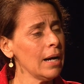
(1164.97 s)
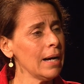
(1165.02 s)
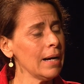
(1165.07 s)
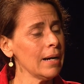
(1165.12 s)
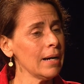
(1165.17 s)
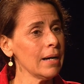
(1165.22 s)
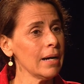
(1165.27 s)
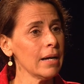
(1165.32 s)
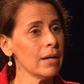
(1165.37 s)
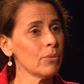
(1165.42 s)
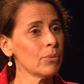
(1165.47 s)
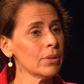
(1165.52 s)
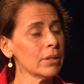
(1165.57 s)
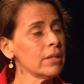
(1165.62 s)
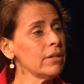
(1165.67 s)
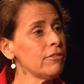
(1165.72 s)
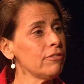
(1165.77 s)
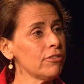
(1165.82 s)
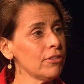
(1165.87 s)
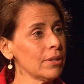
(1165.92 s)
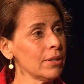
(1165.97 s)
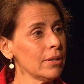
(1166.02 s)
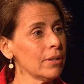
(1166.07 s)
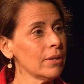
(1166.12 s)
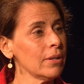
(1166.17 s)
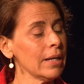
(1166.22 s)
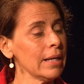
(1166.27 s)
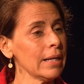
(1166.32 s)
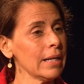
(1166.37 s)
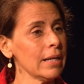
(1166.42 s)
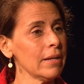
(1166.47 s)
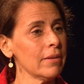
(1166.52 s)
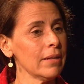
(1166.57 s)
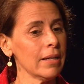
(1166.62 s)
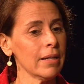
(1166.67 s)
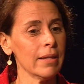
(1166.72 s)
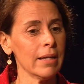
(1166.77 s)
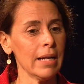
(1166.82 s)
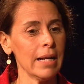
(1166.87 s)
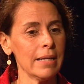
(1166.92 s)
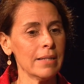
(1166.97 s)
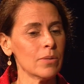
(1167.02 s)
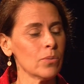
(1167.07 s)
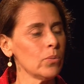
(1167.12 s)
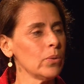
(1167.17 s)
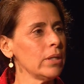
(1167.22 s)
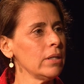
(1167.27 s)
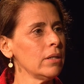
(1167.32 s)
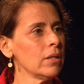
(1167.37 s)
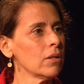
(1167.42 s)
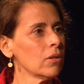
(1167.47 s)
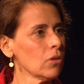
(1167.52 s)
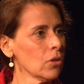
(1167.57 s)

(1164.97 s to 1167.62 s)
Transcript: Uh, I really feel and I think that as we